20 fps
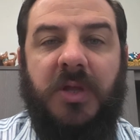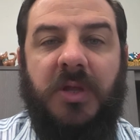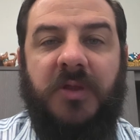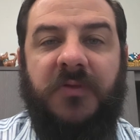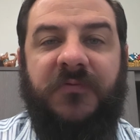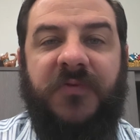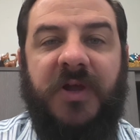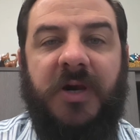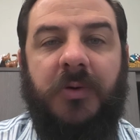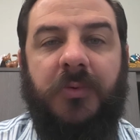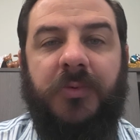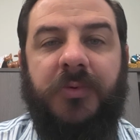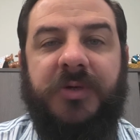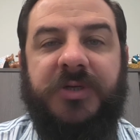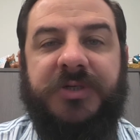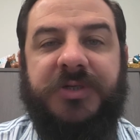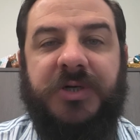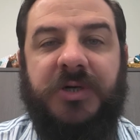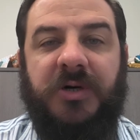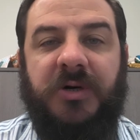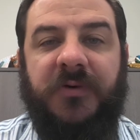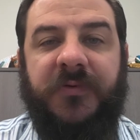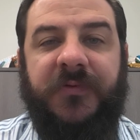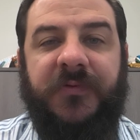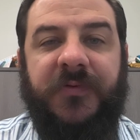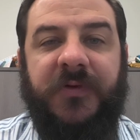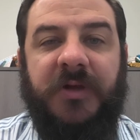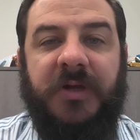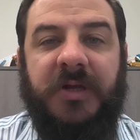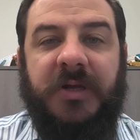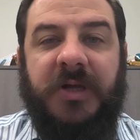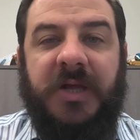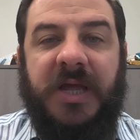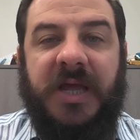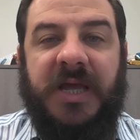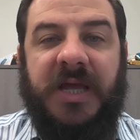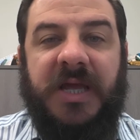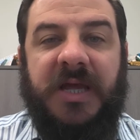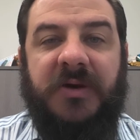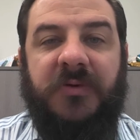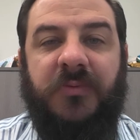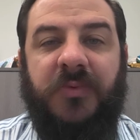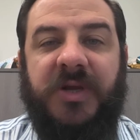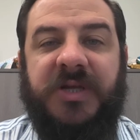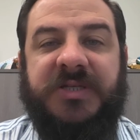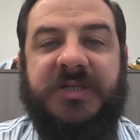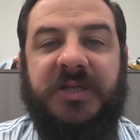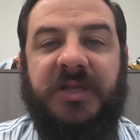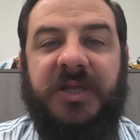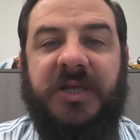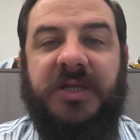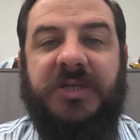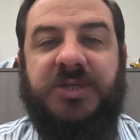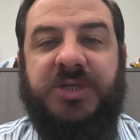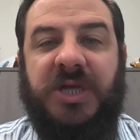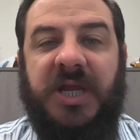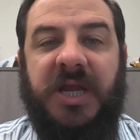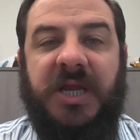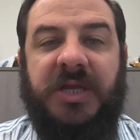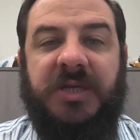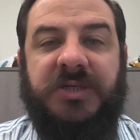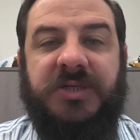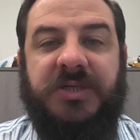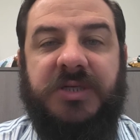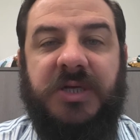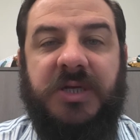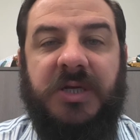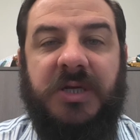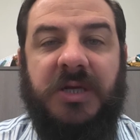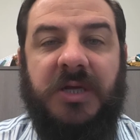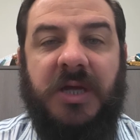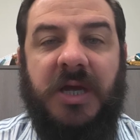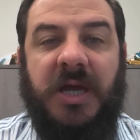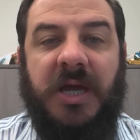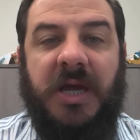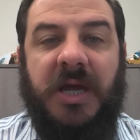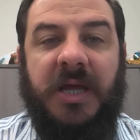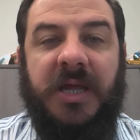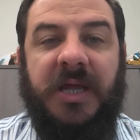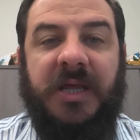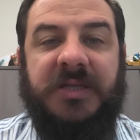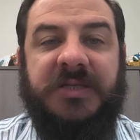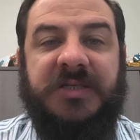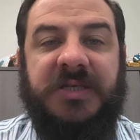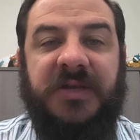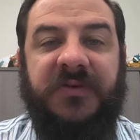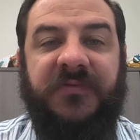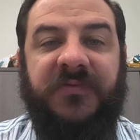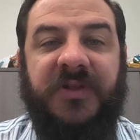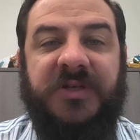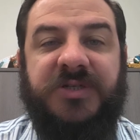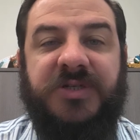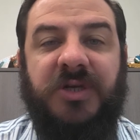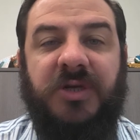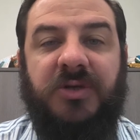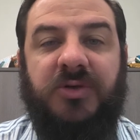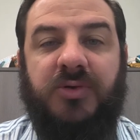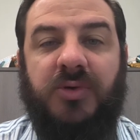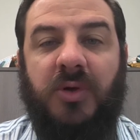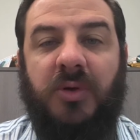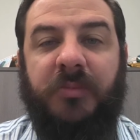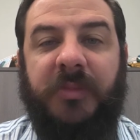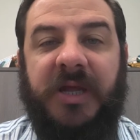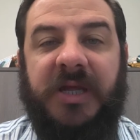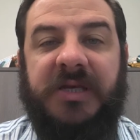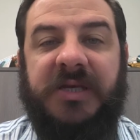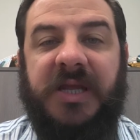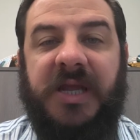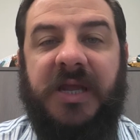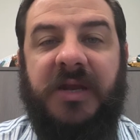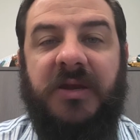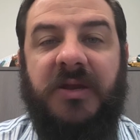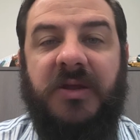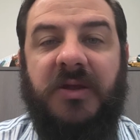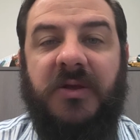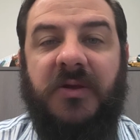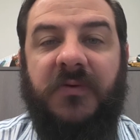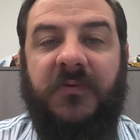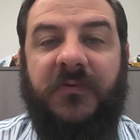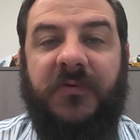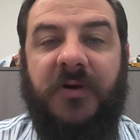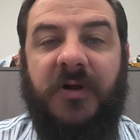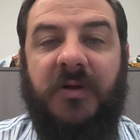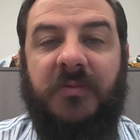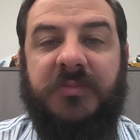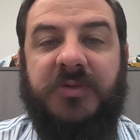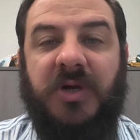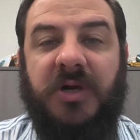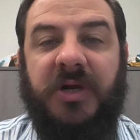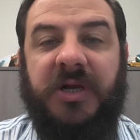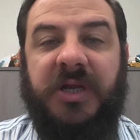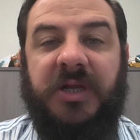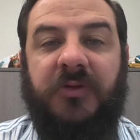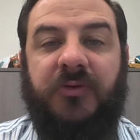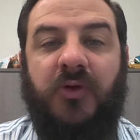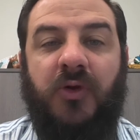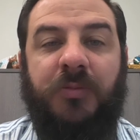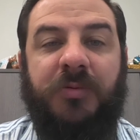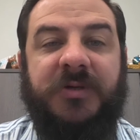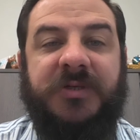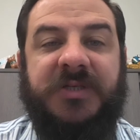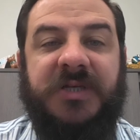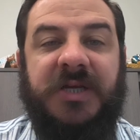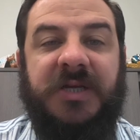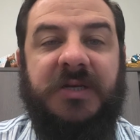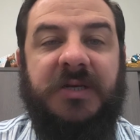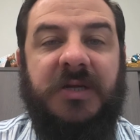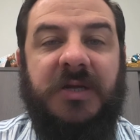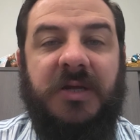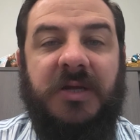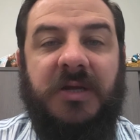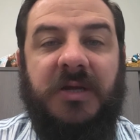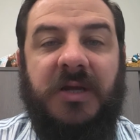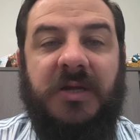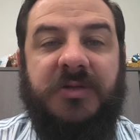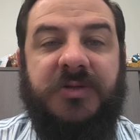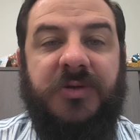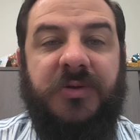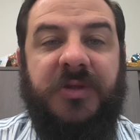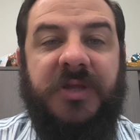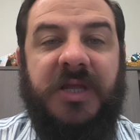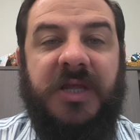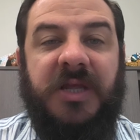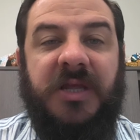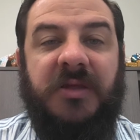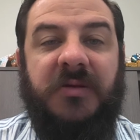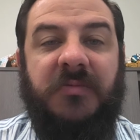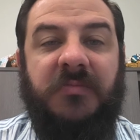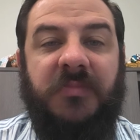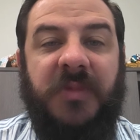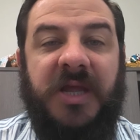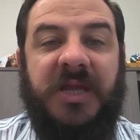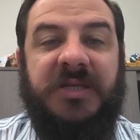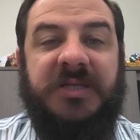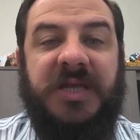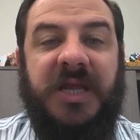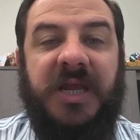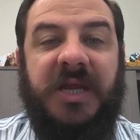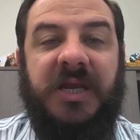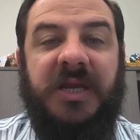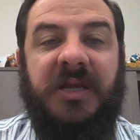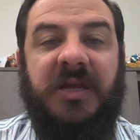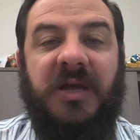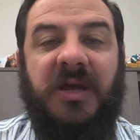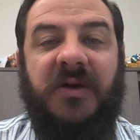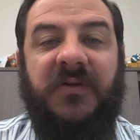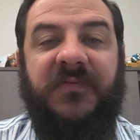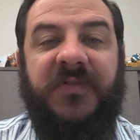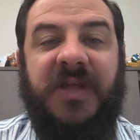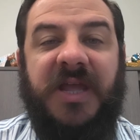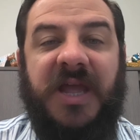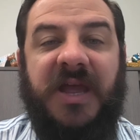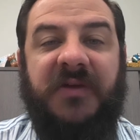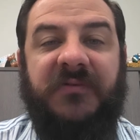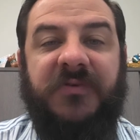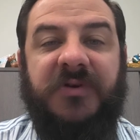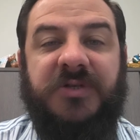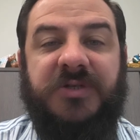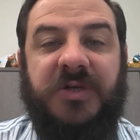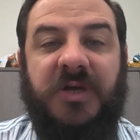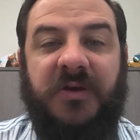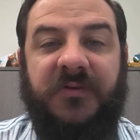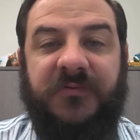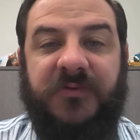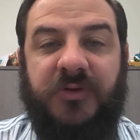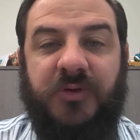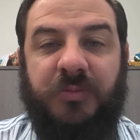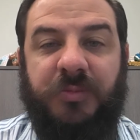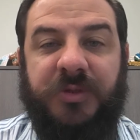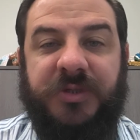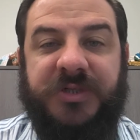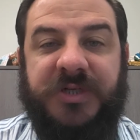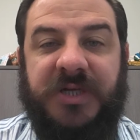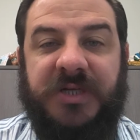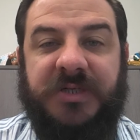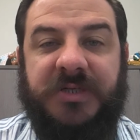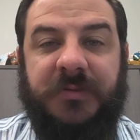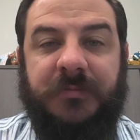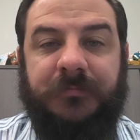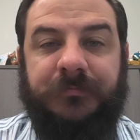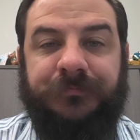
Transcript: The Federal Reserve had recently changed its inflation control mandate from targeting 2% to the maintaining of the average of 2%.